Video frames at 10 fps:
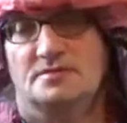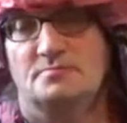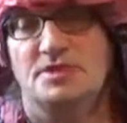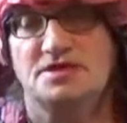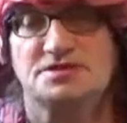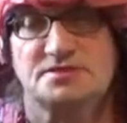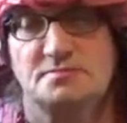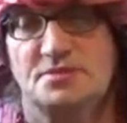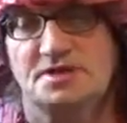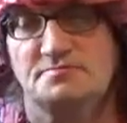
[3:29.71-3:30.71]
meat,
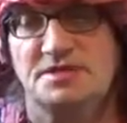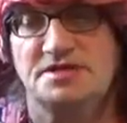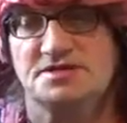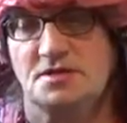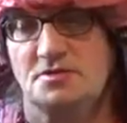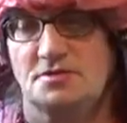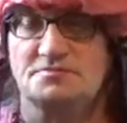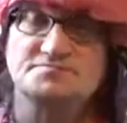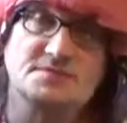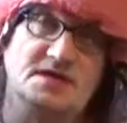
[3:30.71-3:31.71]
bread meat, or,
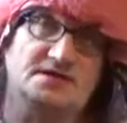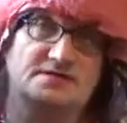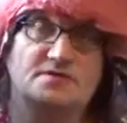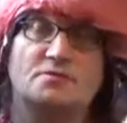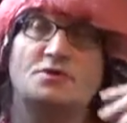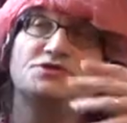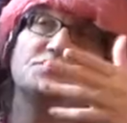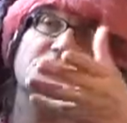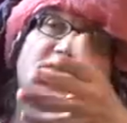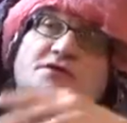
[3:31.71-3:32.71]
and
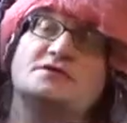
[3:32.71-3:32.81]
watching